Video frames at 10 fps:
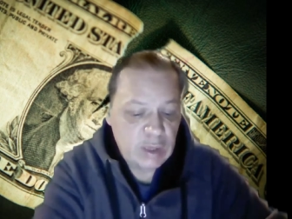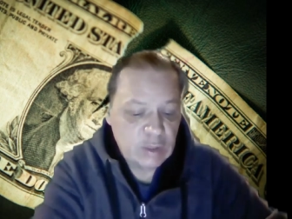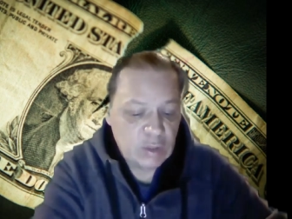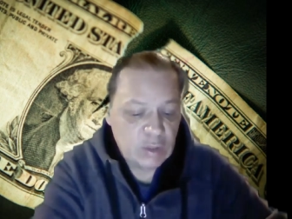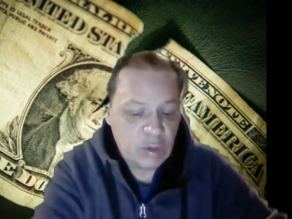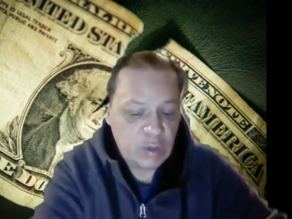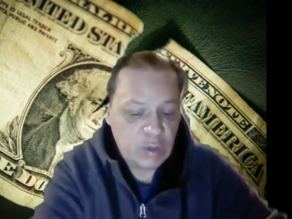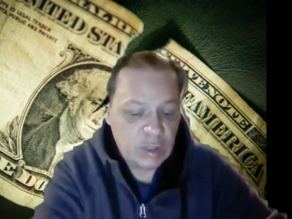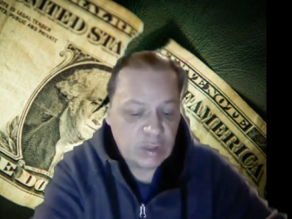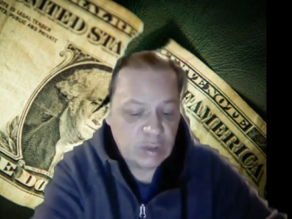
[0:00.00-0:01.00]
so you
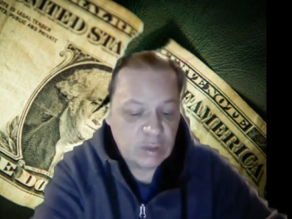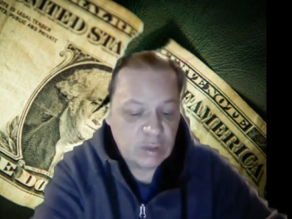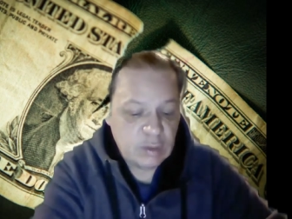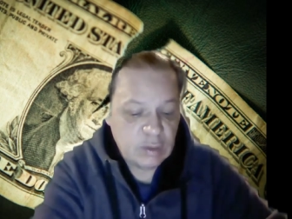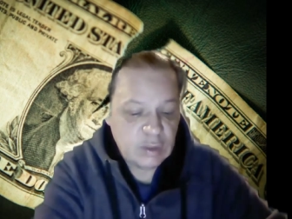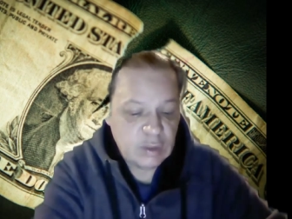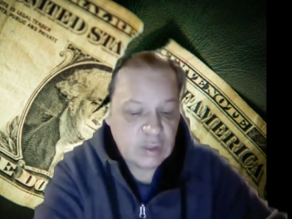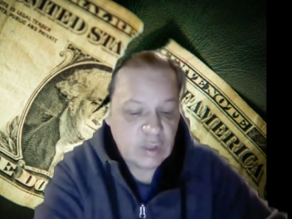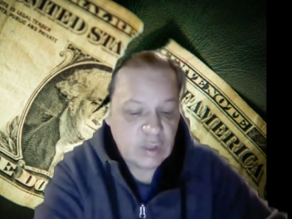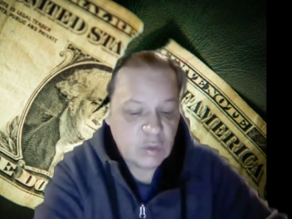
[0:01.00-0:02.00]
can
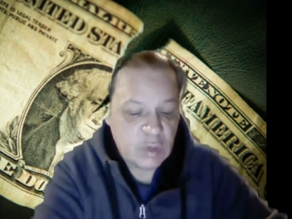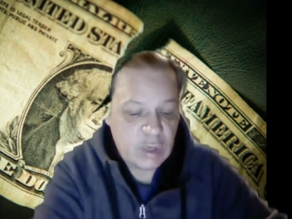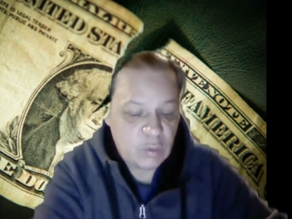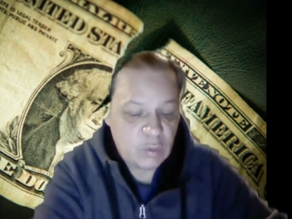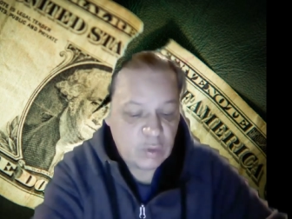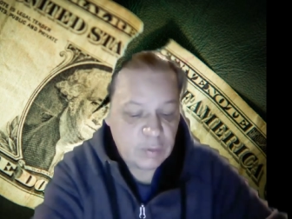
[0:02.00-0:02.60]
sit this one out.